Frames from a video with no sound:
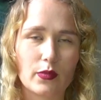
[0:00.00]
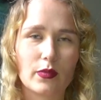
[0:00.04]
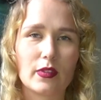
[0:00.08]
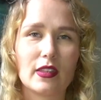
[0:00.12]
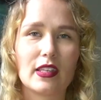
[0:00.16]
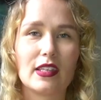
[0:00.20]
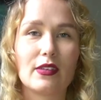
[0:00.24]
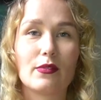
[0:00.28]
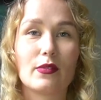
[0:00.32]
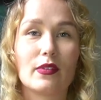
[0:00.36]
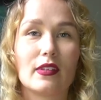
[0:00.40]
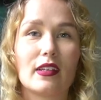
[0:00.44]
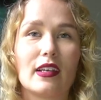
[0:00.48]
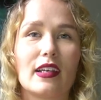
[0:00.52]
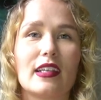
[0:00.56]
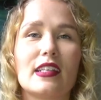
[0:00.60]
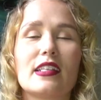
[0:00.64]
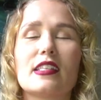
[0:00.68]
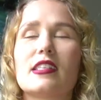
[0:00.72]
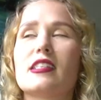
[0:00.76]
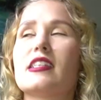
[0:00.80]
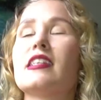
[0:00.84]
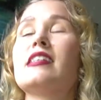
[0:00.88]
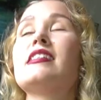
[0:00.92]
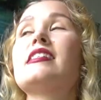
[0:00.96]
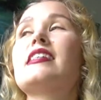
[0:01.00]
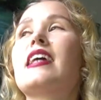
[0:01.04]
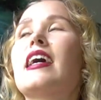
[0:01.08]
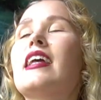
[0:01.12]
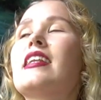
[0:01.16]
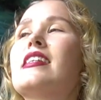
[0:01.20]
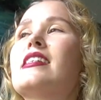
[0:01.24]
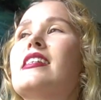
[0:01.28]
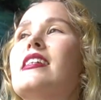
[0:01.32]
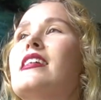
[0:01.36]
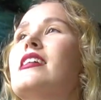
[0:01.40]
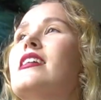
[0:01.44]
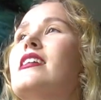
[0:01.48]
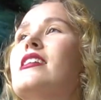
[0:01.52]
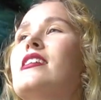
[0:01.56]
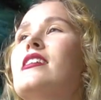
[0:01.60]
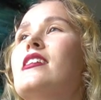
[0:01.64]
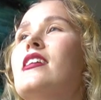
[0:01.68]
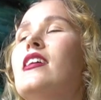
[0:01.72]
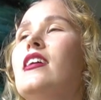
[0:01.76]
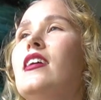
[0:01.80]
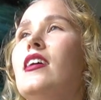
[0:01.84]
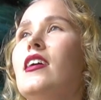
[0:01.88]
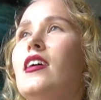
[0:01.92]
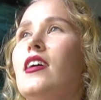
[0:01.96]
it's intended
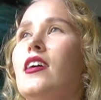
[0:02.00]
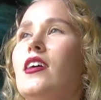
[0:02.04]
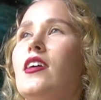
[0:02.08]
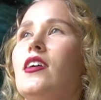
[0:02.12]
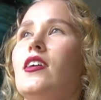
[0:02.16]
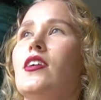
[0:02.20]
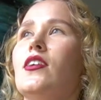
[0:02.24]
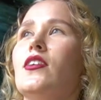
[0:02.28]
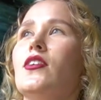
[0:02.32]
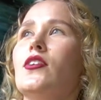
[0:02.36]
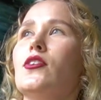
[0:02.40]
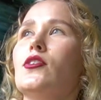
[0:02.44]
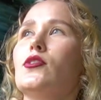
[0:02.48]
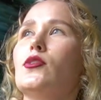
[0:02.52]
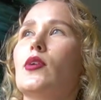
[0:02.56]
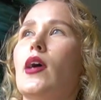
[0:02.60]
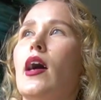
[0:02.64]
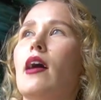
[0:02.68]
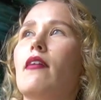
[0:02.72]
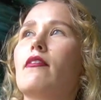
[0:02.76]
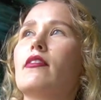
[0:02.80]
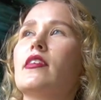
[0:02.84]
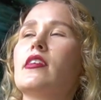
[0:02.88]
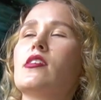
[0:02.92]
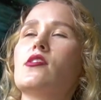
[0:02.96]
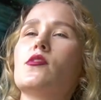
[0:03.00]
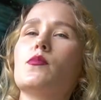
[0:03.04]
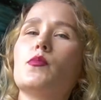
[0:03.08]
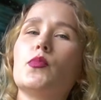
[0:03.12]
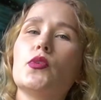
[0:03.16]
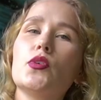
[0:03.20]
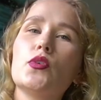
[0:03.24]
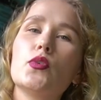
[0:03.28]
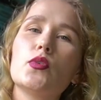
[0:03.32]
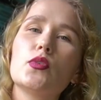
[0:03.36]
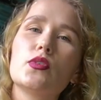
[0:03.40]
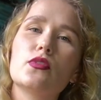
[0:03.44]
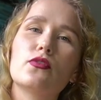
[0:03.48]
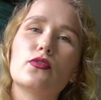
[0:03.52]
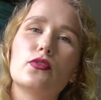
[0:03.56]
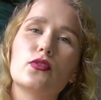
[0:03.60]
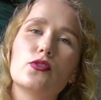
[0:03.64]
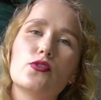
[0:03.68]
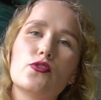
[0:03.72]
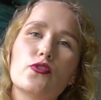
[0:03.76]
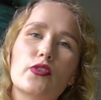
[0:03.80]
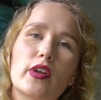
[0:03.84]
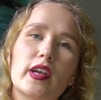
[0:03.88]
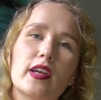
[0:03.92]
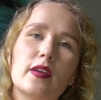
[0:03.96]
to have this beautiful
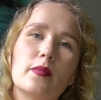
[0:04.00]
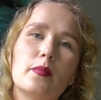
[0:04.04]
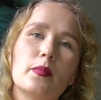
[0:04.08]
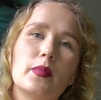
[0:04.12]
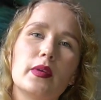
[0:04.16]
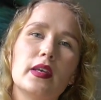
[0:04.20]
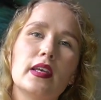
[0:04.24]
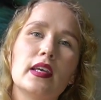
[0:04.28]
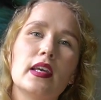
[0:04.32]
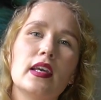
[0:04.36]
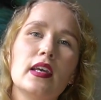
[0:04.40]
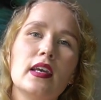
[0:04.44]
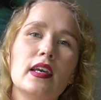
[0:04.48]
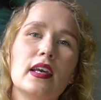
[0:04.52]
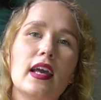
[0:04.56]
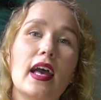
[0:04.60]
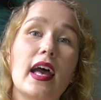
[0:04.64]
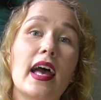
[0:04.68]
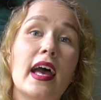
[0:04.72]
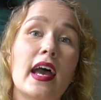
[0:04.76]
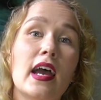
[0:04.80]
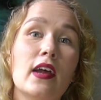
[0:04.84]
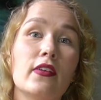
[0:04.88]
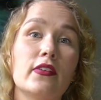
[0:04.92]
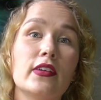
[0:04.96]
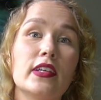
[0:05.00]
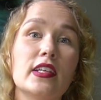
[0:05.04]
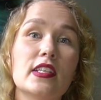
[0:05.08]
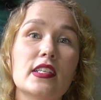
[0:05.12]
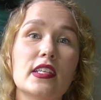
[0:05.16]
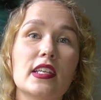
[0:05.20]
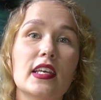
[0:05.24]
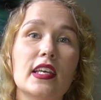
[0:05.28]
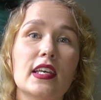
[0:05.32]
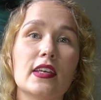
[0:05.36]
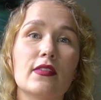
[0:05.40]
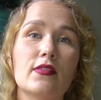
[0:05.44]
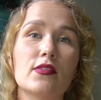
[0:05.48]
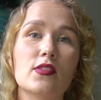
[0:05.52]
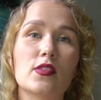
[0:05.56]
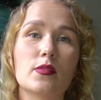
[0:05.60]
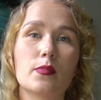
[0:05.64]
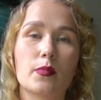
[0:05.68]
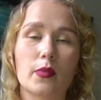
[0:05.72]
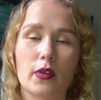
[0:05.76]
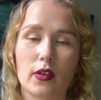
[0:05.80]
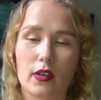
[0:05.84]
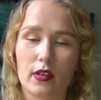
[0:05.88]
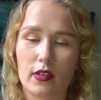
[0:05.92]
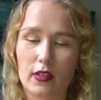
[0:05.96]
drapey, airy sleeves,
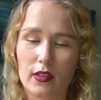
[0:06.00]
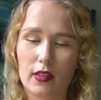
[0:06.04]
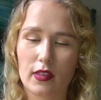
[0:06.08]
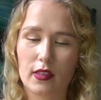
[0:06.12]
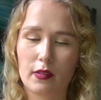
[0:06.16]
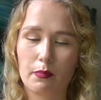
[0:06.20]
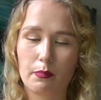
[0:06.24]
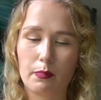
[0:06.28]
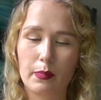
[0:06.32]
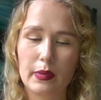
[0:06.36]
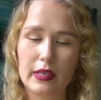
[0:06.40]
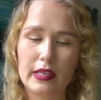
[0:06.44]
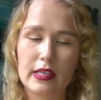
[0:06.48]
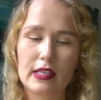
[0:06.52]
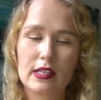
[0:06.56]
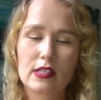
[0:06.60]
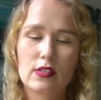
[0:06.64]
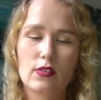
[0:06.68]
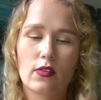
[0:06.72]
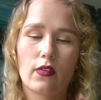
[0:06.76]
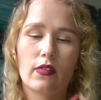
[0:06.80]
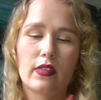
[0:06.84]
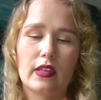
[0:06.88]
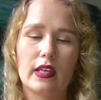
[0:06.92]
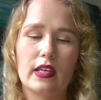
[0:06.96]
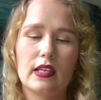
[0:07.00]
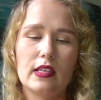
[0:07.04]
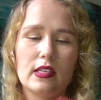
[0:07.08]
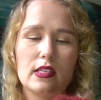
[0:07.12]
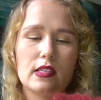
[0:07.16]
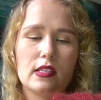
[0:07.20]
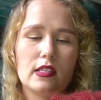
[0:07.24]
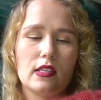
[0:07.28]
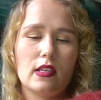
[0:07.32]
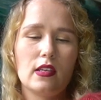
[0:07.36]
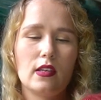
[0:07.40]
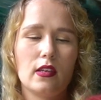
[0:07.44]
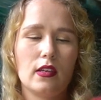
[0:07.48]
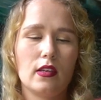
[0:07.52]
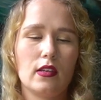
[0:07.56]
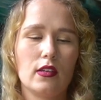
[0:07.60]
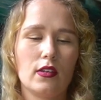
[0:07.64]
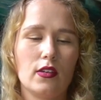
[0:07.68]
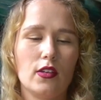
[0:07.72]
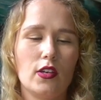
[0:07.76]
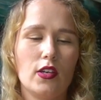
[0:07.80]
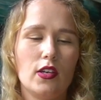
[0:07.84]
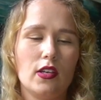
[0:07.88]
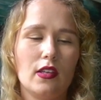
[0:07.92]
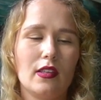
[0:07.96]
but the beads on this
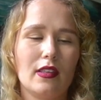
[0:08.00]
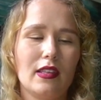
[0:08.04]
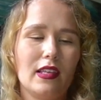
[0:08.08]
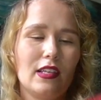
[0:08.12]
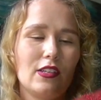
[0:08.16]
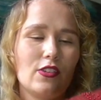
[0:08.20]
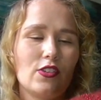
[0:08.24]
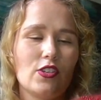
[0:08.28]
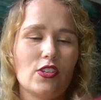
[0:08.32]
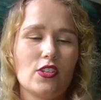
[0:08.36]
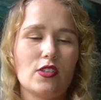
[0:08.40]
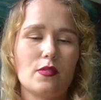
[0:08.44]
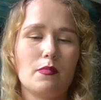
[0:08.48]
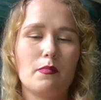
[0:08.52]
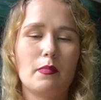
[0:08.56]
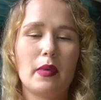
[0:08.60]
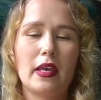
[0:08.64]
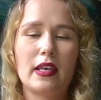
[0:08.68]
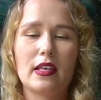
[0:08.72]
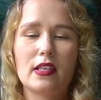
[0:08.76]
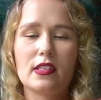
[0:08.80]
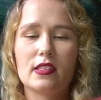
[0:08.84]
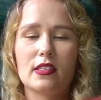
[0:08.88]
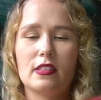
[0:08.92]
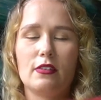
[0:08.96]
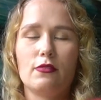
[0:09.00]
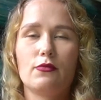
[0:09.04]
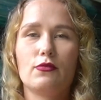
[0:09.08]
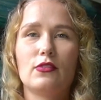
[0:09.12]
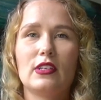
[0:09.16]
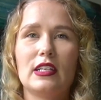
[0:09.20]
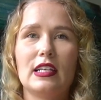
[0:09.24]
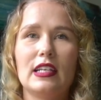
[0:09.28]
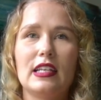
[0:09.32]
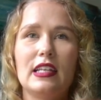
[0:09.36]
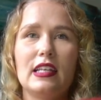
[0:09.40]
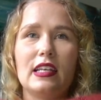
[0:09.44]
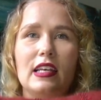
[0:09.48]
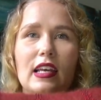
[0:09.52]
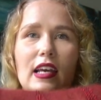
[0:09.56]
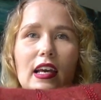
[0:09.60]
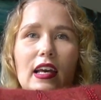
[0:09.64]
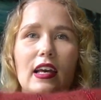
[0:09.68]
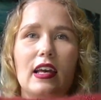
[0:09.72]
just makes it really,